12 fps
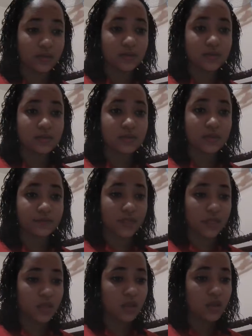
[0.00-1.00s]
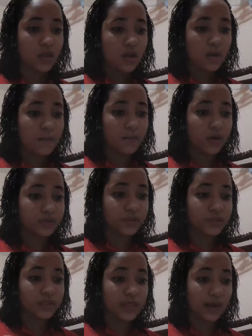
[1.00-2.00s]
use of the
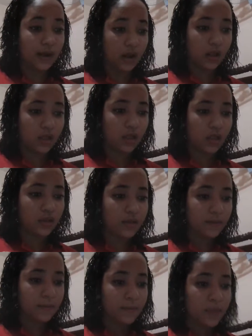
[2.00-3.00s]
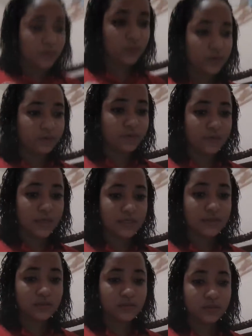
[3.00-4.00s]
mother tongue.
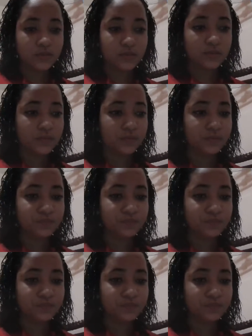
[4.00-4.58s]
Refers to